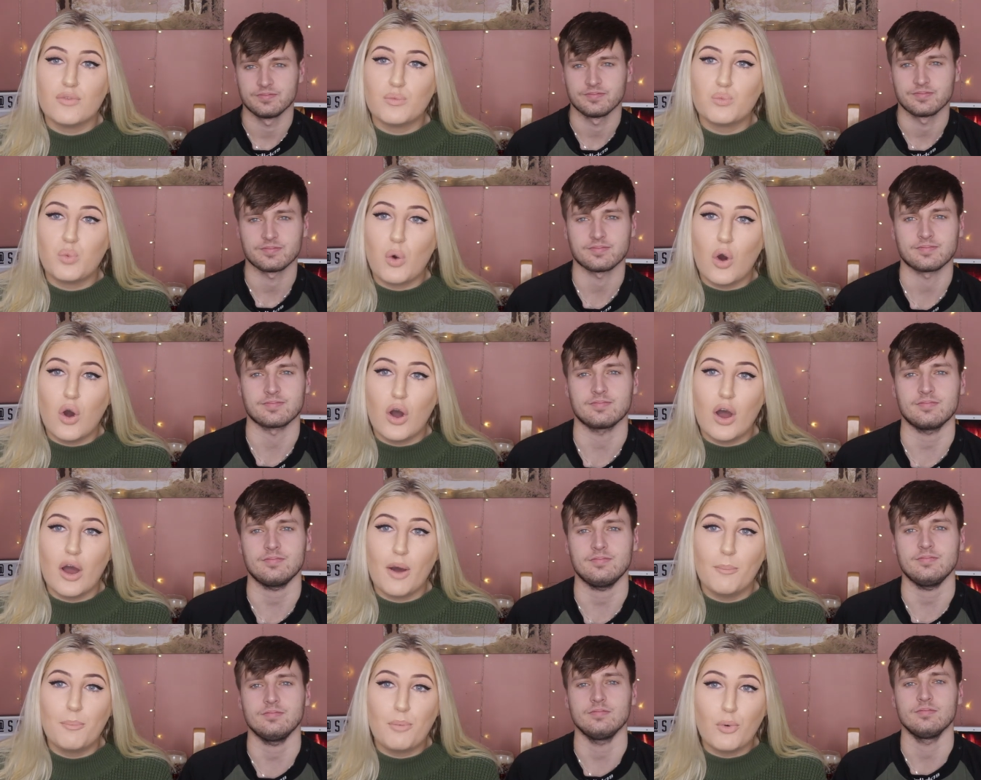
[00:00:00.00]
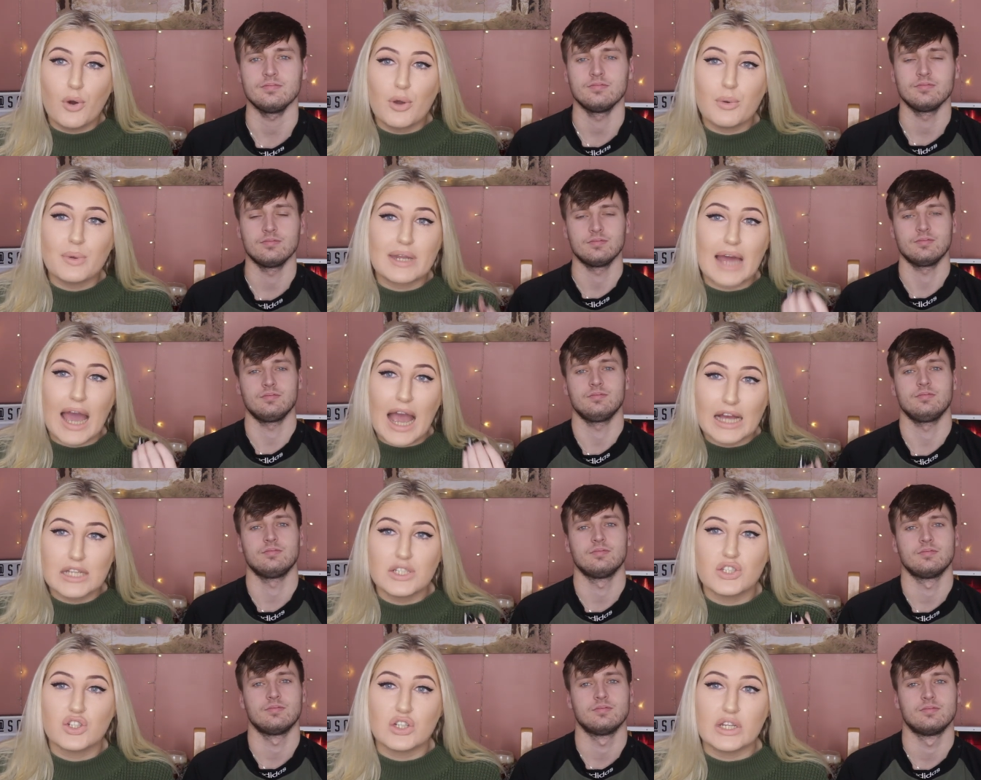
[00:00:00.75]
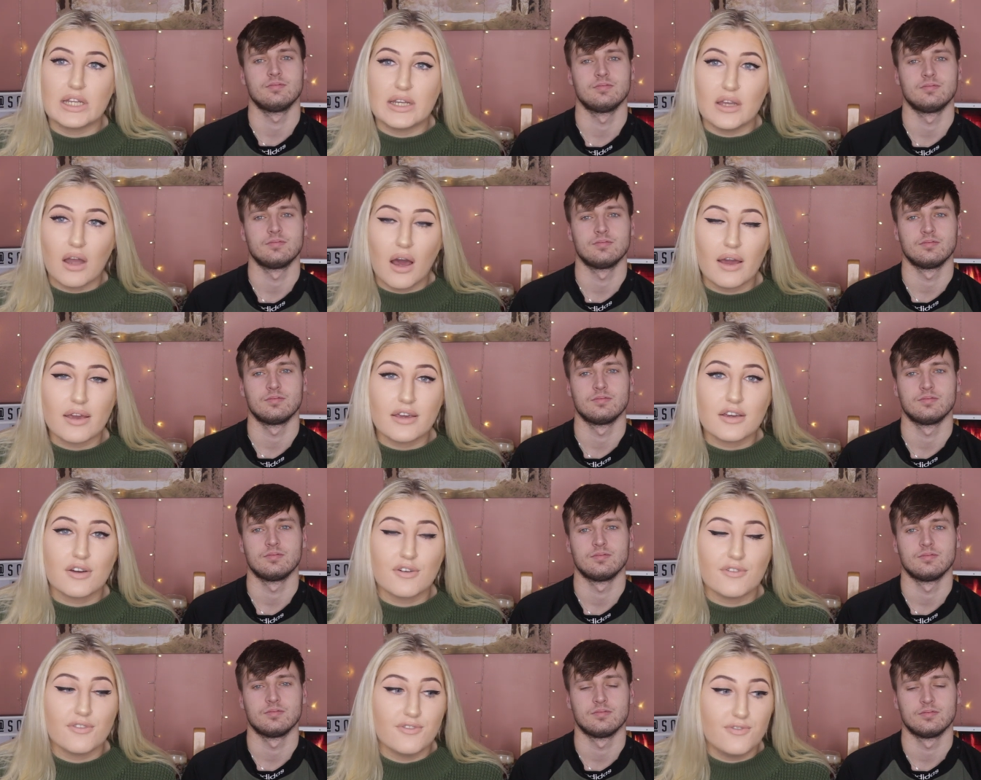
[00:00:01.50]
Speaker 1: what a boy would actually
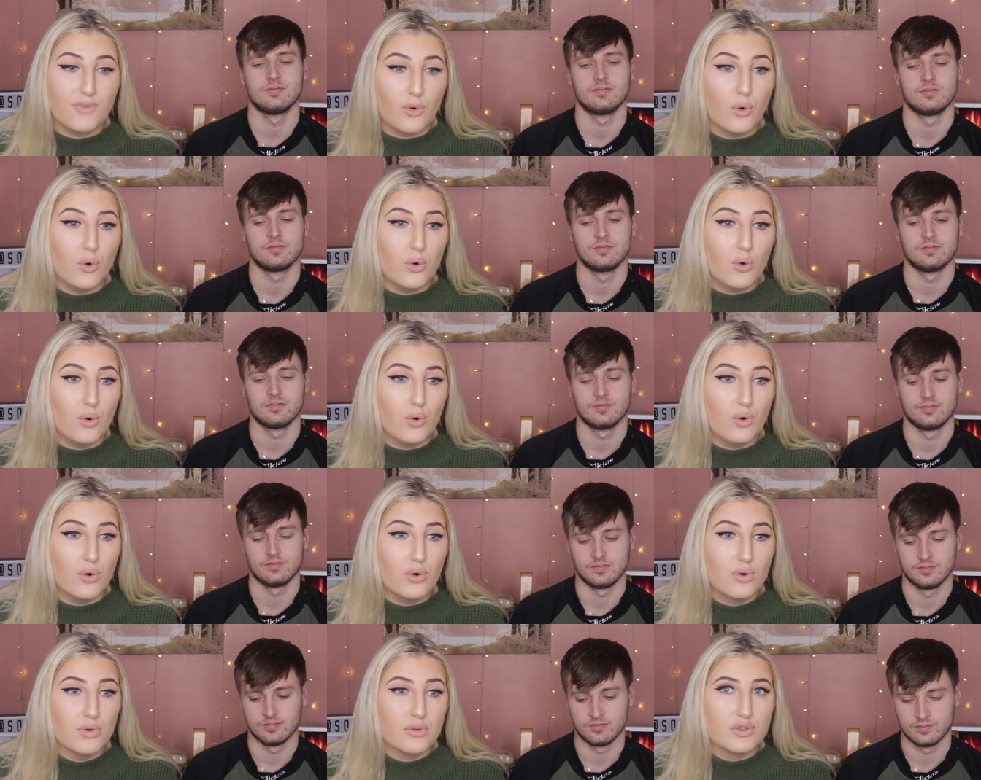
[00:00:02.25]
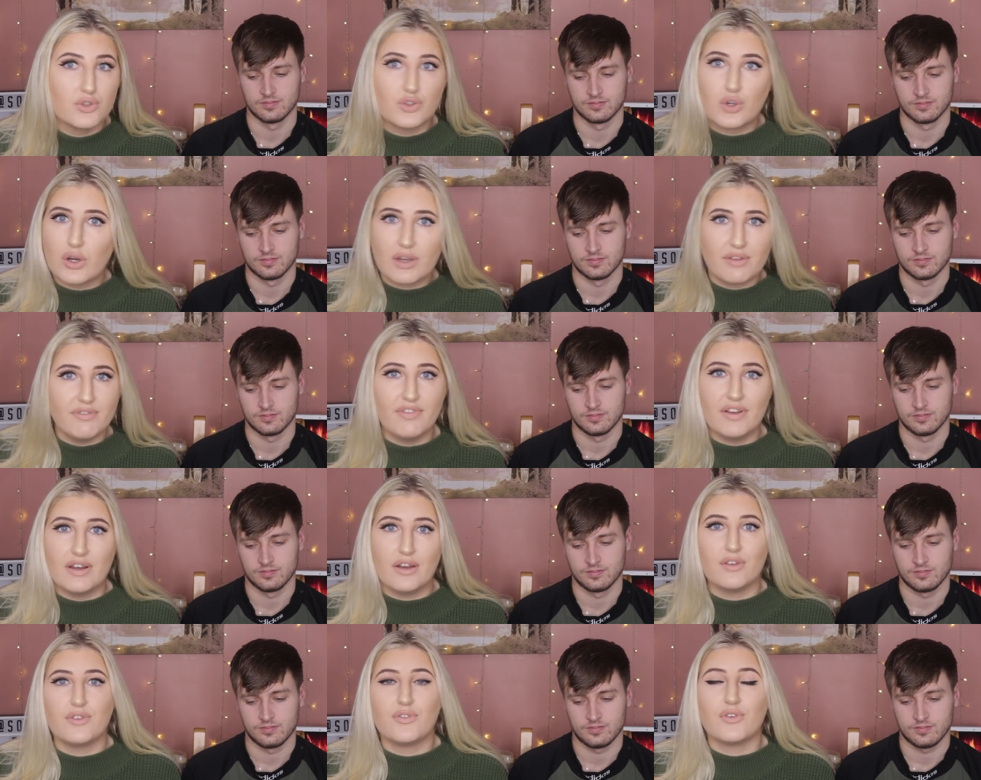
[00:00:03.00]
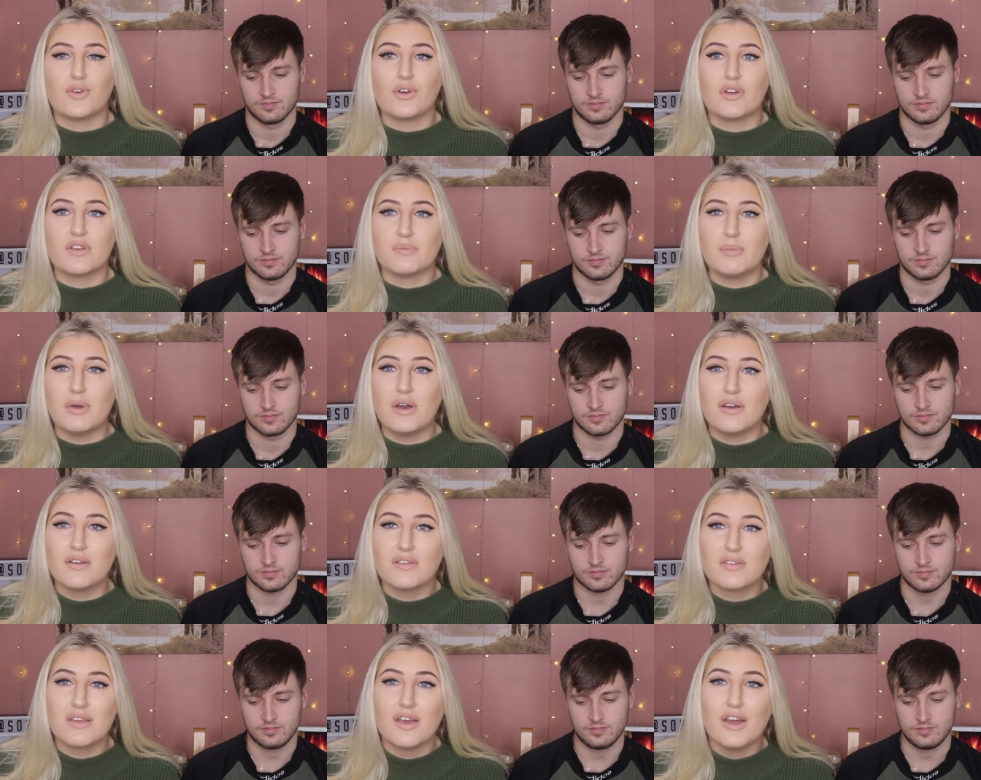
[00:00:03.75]
like for stocking fillers for
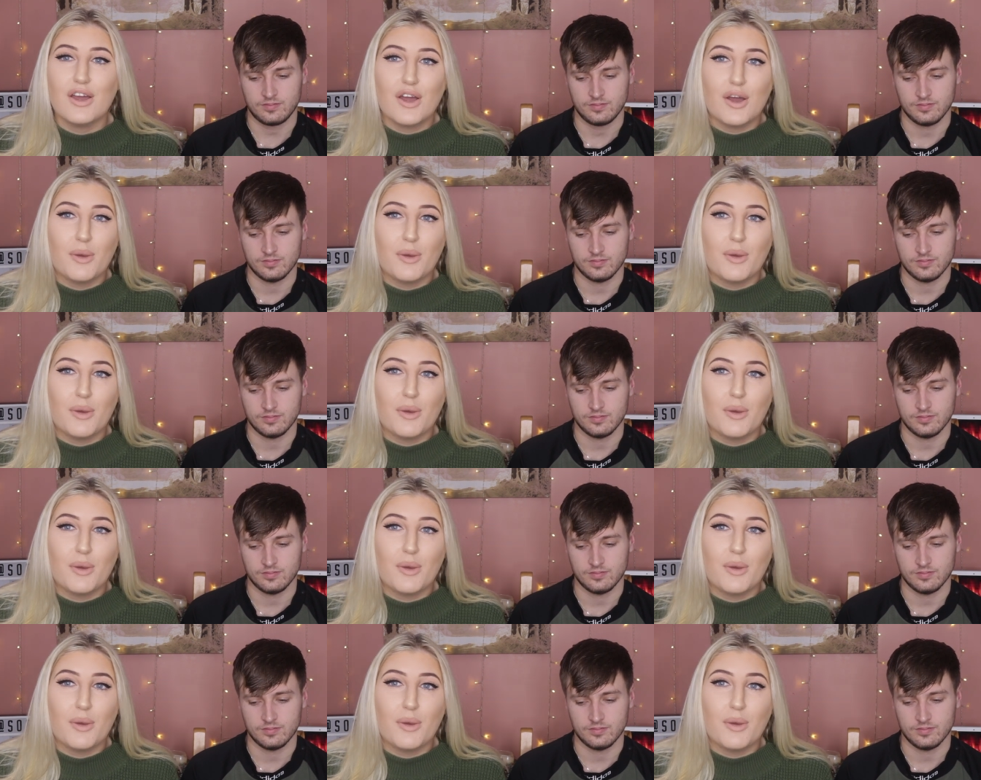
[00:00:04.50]
Christmas,